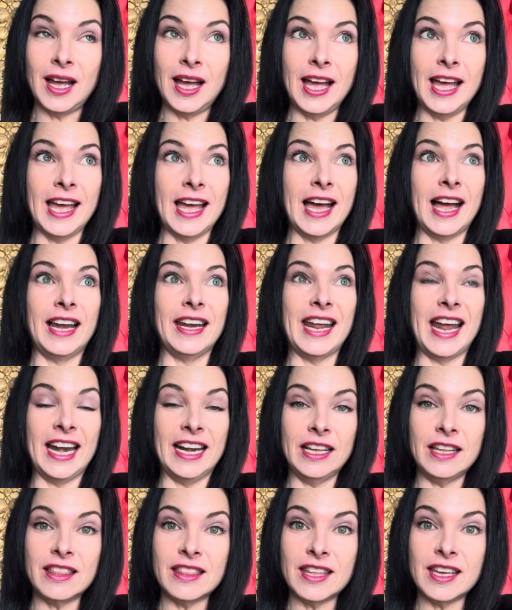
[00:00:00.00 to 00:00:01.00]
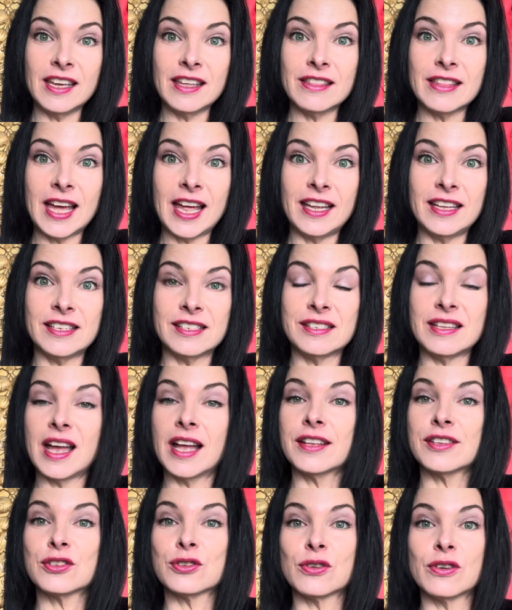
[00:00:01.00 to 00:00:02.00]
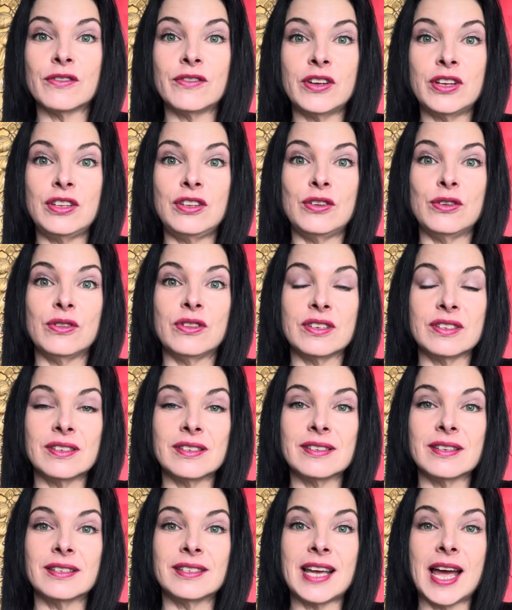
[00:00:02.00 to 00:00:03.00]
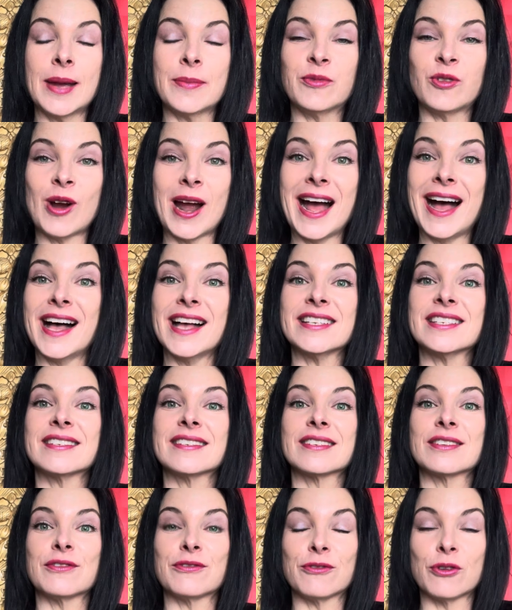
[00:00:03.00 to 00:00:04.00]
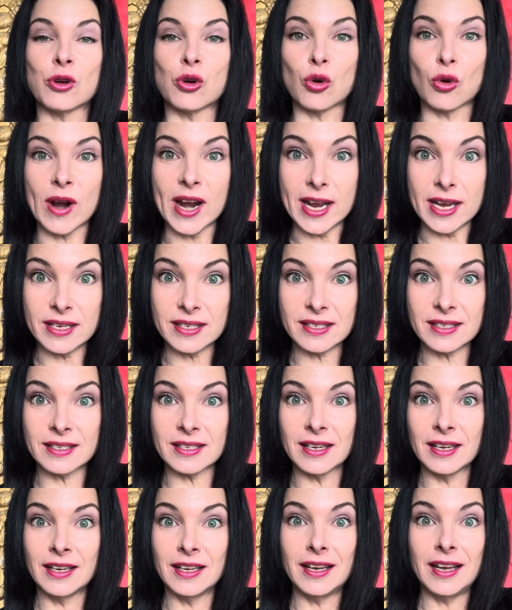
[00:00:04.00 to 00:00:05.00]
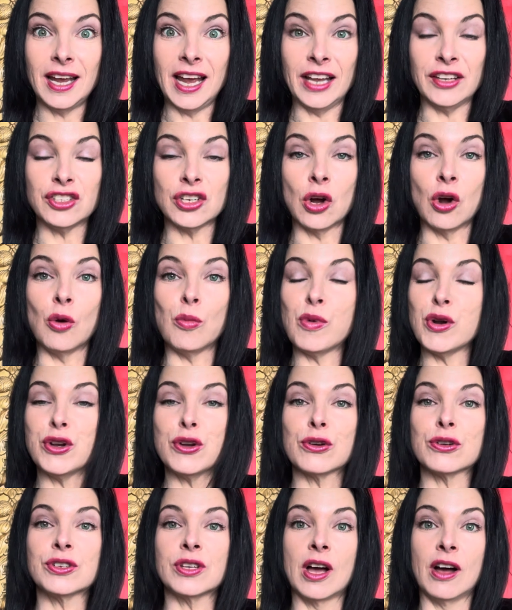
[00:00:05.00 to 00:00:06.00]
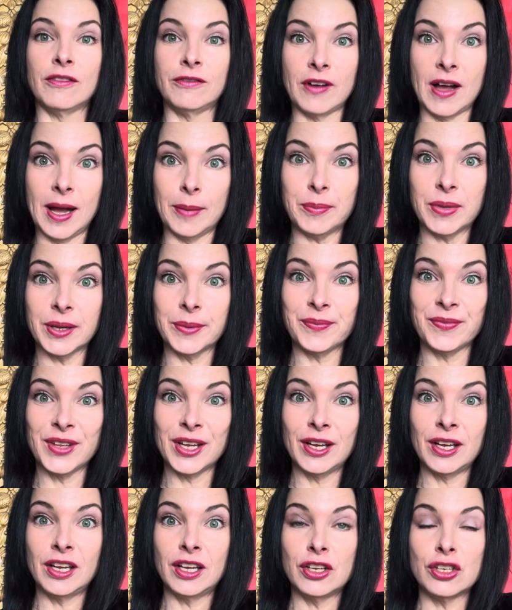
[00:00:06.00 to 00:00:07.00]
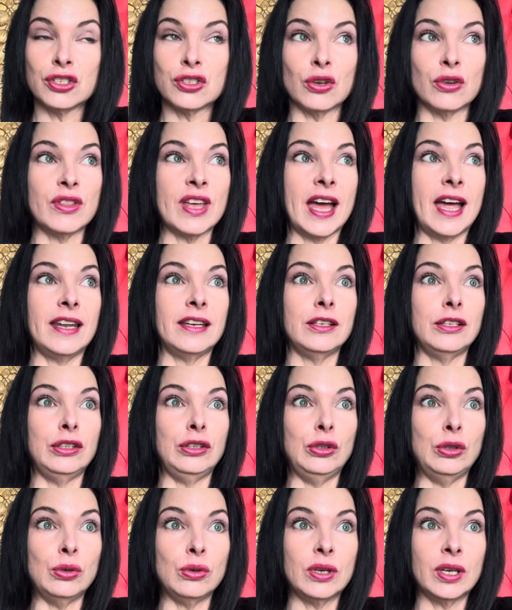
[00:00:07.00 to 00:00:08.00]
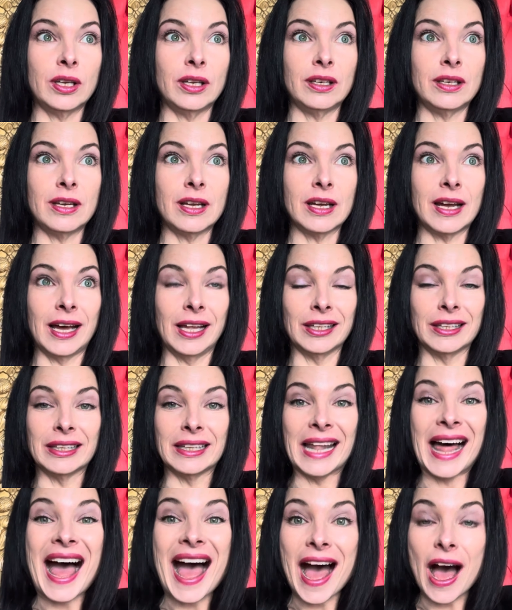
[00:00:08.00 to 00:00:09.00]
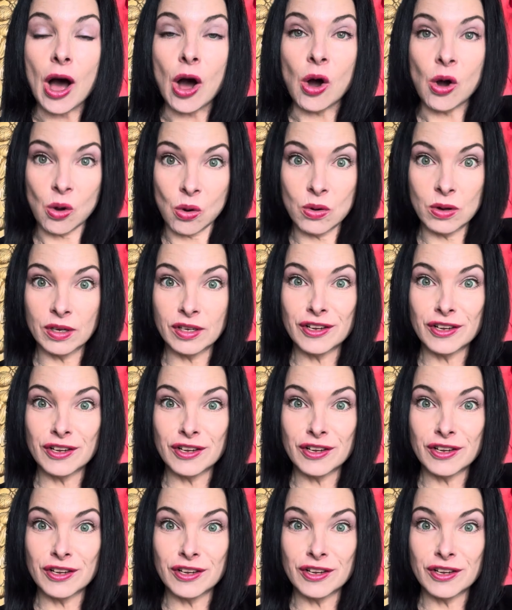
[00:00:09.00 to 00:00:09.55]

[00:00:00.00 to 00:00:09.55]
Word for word: and anything that is not serving you, this is a time for ask for grace and to open yourself up so that you can allow